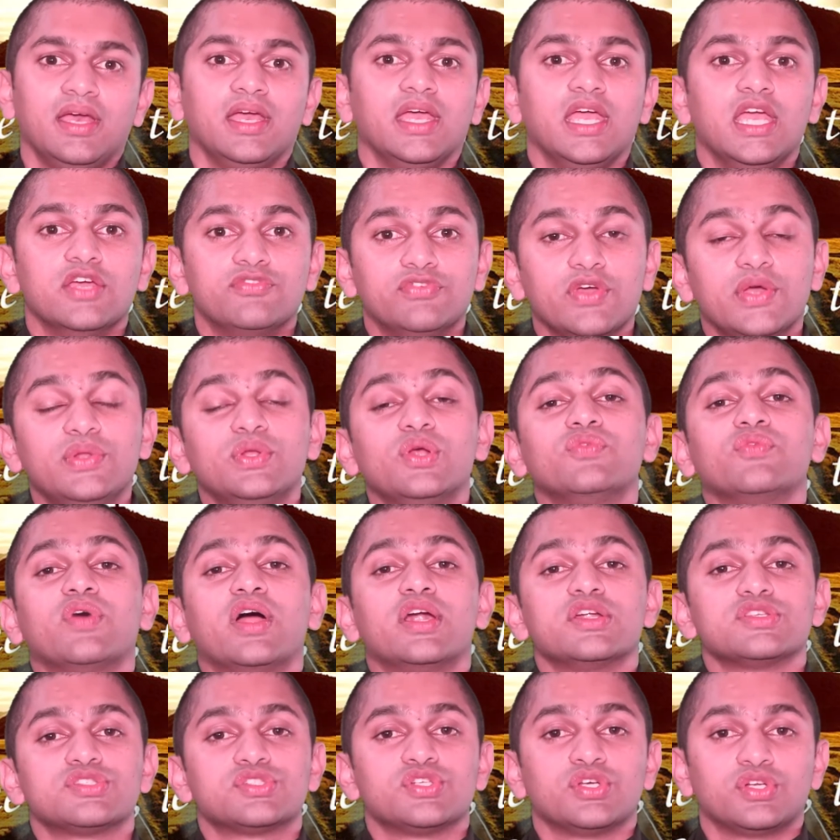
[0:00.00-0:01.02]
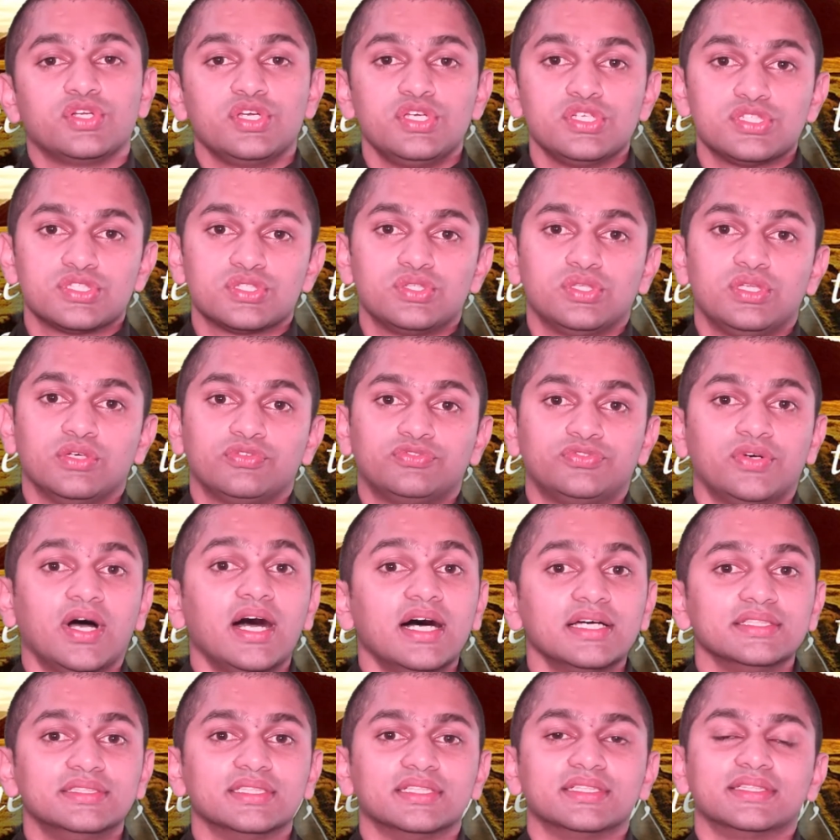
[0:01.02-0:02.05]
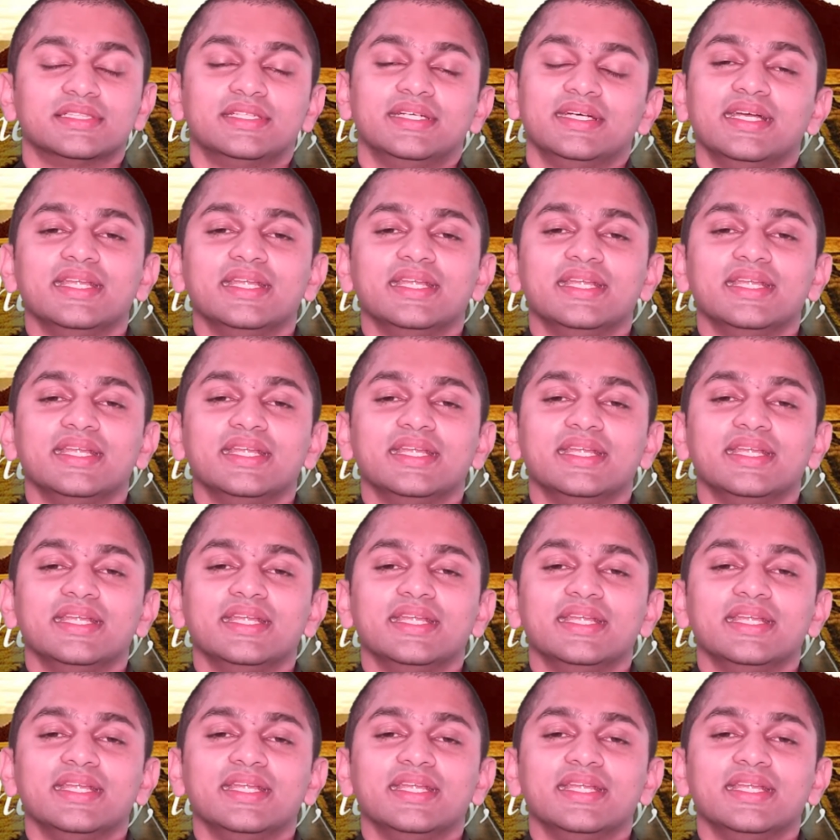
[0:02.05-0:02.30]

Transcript: If anyone wants to reach to the Father,